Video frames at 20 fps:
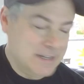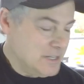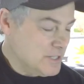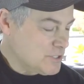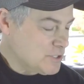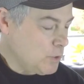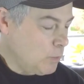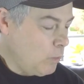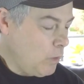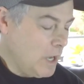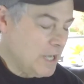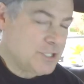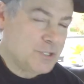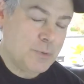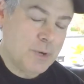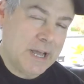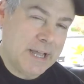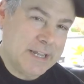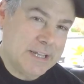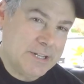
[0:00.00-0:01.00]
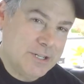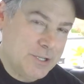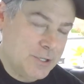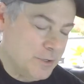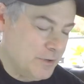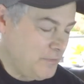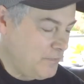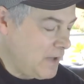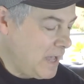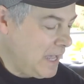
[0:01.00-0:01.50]
So watch what I can
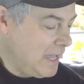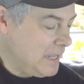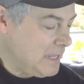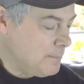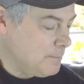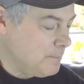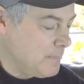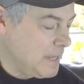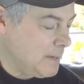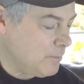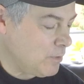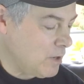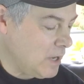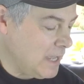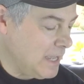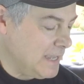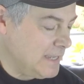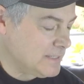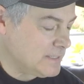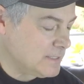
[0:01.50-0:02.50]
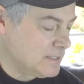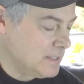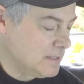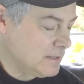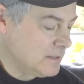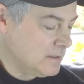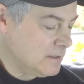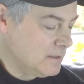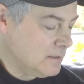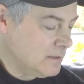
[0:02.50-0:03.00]
do if I memorize
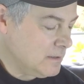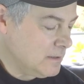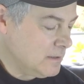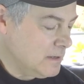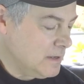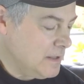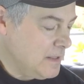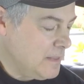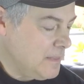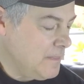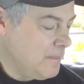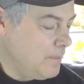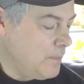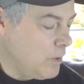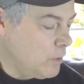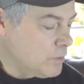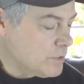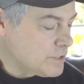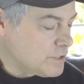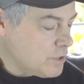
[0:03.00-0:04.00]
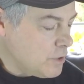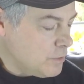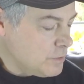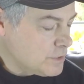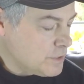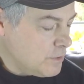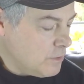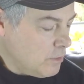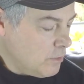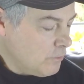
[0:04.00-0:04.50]
those
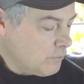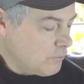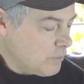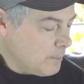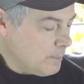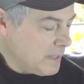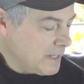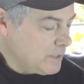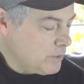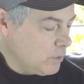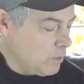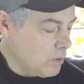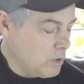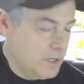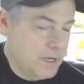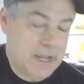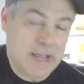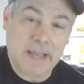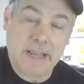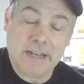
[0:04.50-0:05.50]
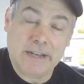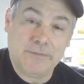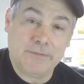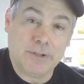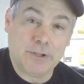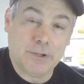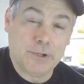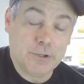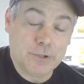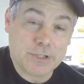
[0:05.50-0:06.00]
notes from my chord, and if
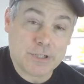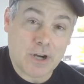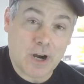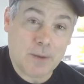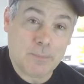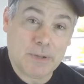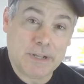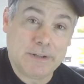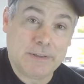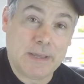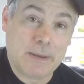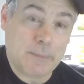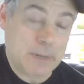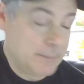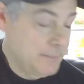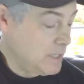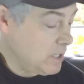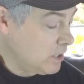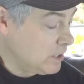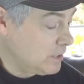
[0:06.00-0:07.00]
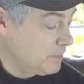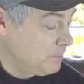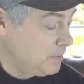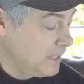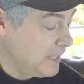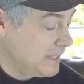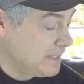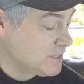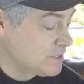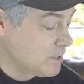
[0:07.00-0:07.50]
you're a new guitar player that might be hard to
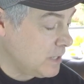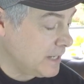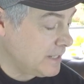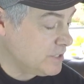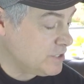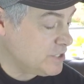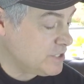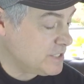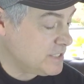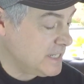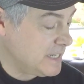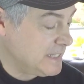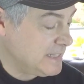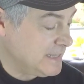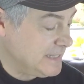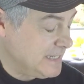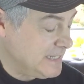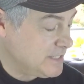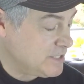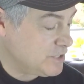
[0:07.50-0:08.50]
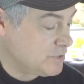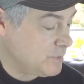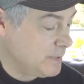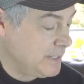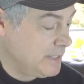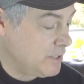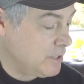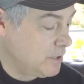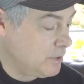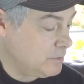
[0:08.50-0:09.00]
play, so I could just take these
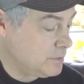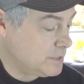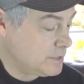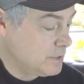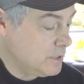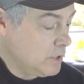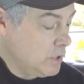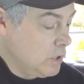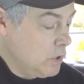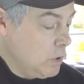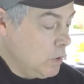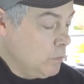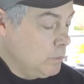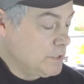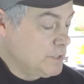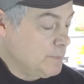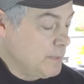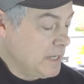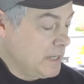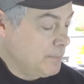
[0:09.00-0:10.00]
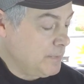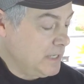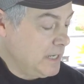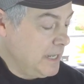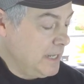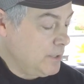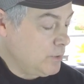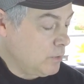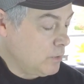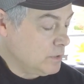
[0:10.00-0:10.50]
3 notes, which make up an
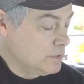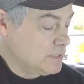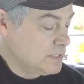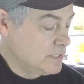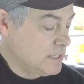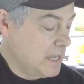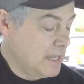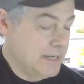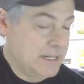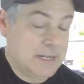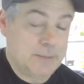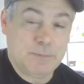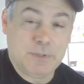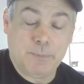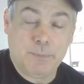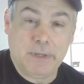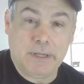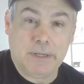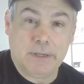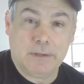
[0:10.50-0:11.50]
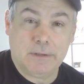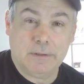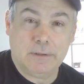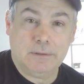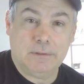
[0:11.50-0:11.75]
A chord, and slide it up to B.